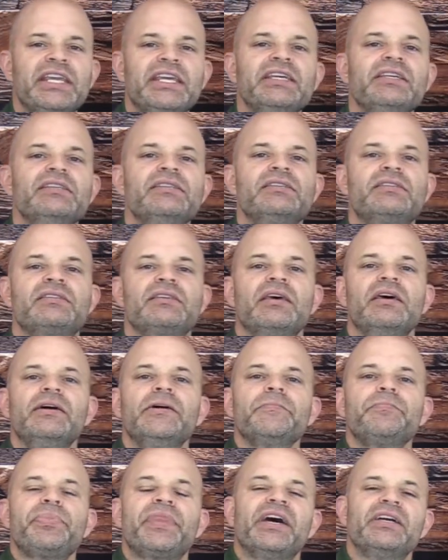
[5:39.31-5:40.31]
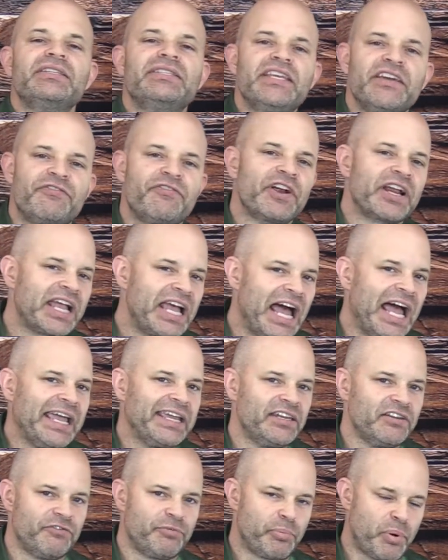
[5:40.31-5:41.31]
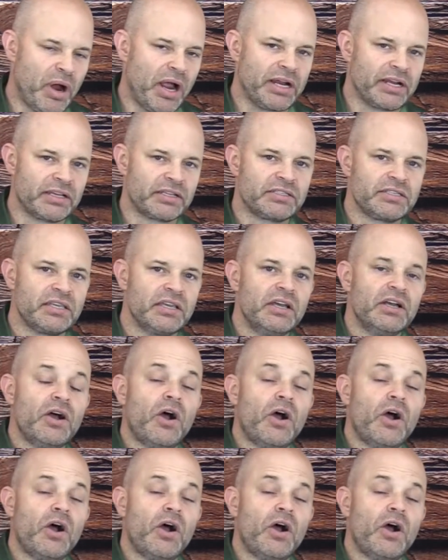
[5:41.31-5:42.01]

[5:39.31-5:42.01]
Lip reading: is a different kind of product.